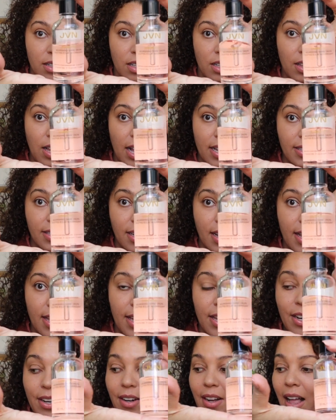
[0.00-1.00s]
glass guy
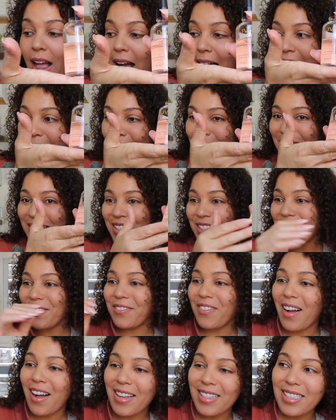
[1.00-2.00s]
here. Hi, Mr.
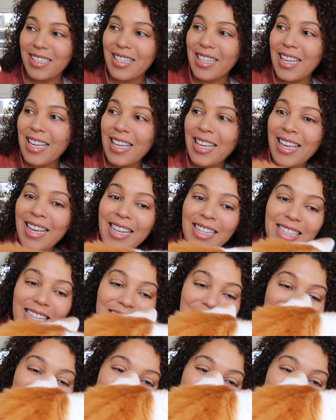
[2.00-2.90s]
Foxley. Did you